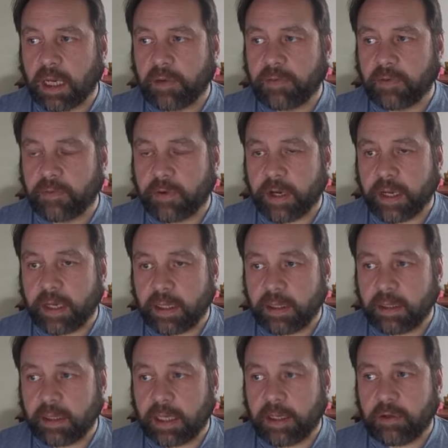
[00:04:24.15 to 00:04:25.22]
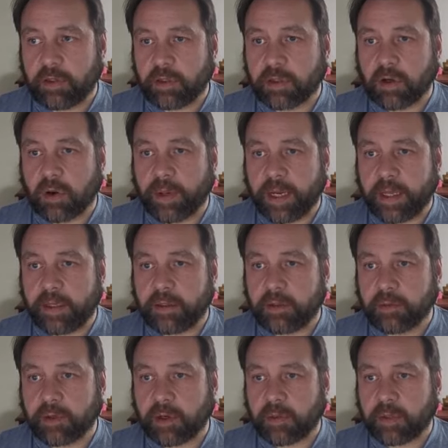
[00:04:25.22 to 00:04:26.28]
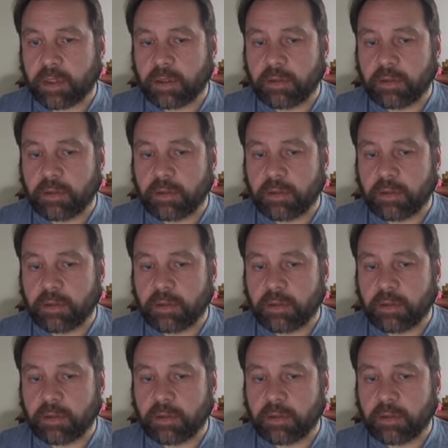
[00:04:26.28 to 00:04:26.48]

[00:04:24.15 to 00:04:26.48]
for free, and you just got to pay the subscription.